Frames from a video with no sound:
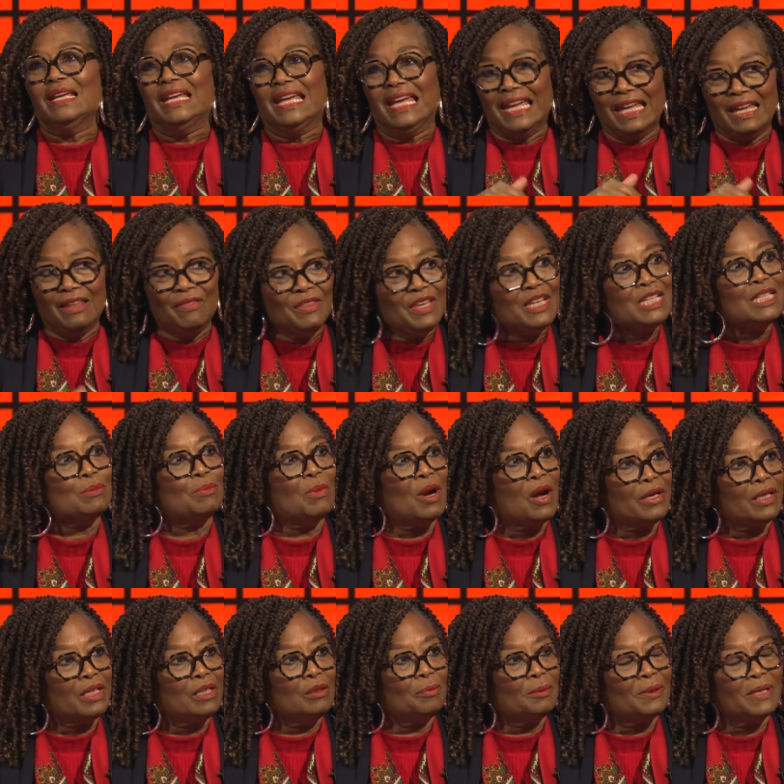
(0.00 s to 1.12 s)
in this
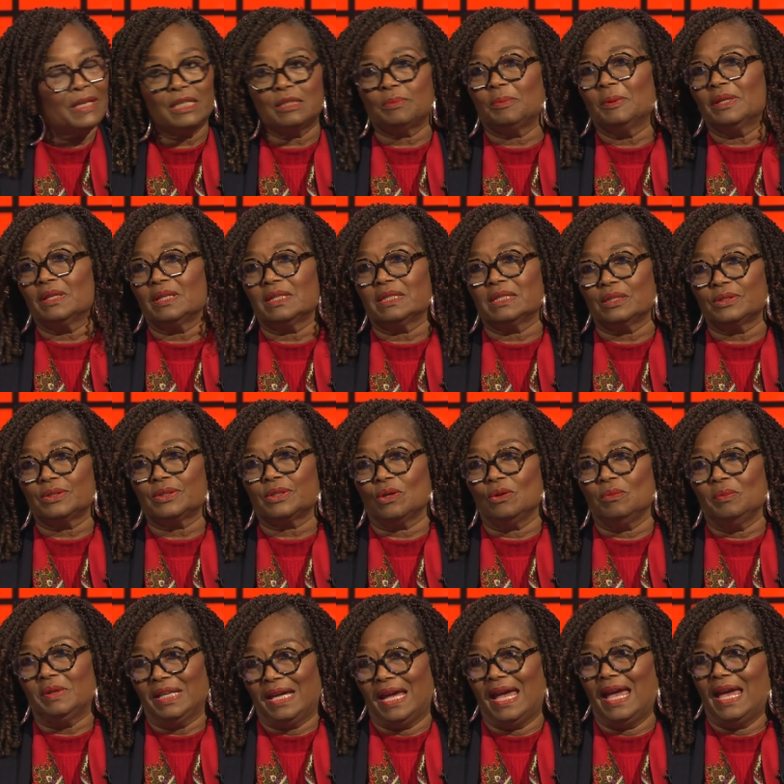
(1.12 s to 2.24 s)
marketplace because there's so
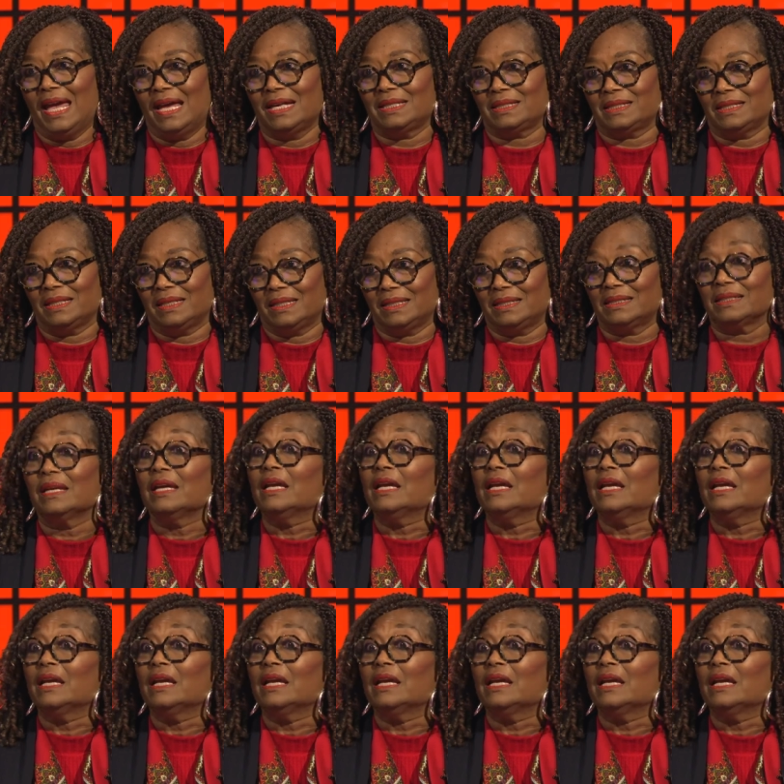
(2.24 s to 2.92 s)
many assets